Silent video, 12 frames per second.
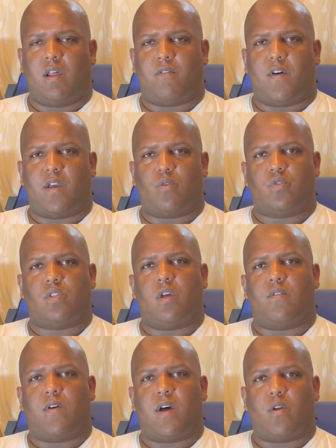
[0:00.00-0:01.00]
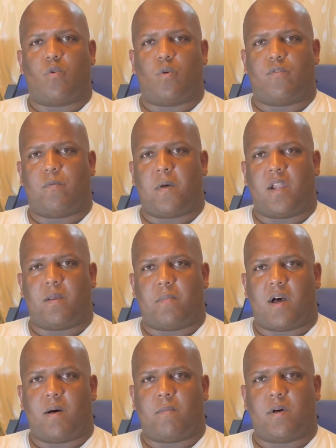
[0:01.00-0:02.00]
vinyl stuff, how to order from
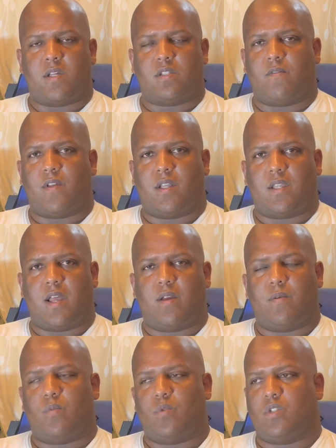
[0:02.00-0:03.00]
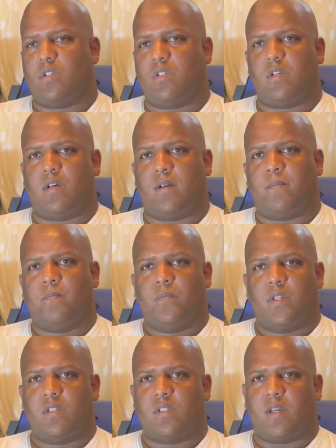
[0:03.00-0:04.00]
Alibaba, stuff like that, which is
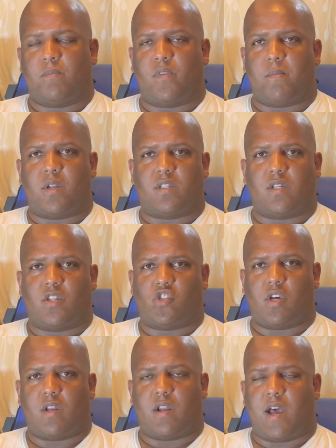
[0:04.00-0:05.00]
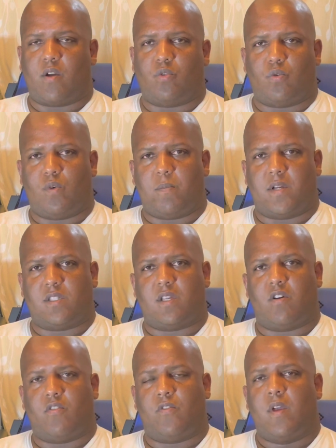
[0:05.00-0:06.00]
something I'm going to touch on. I don't do it
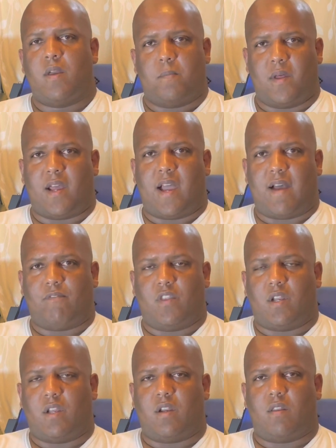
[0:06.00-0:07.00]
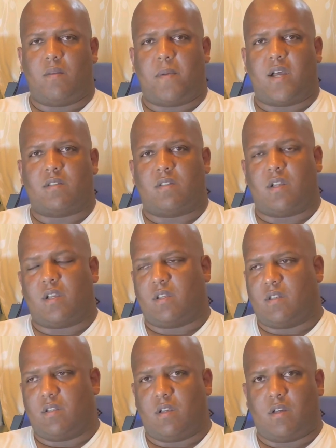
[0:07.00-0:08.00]
myself, but I have done it in the past, and I
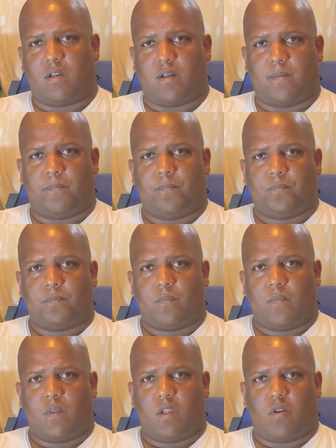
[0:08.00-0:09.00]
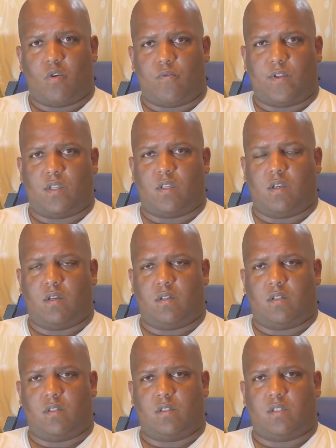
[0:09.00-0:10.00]
can hopefully
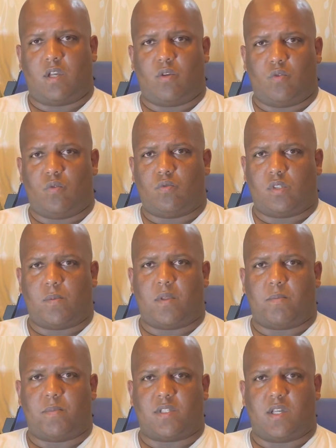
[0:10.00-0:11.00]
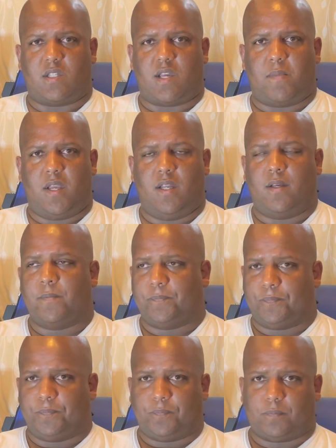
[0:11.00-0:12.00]
tell you some of the mistakes I've made.
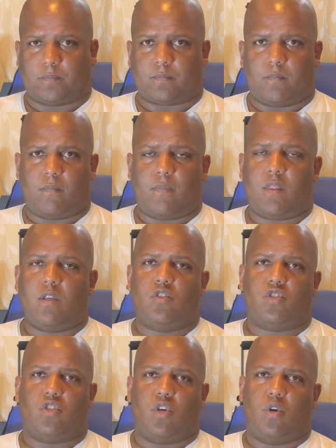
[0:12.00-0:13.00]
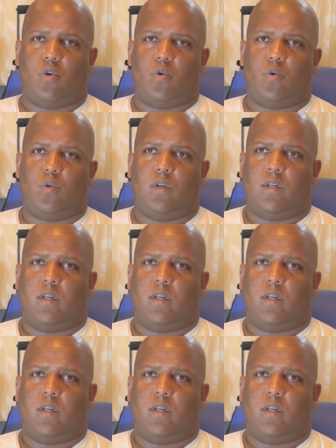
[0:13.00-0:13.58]
So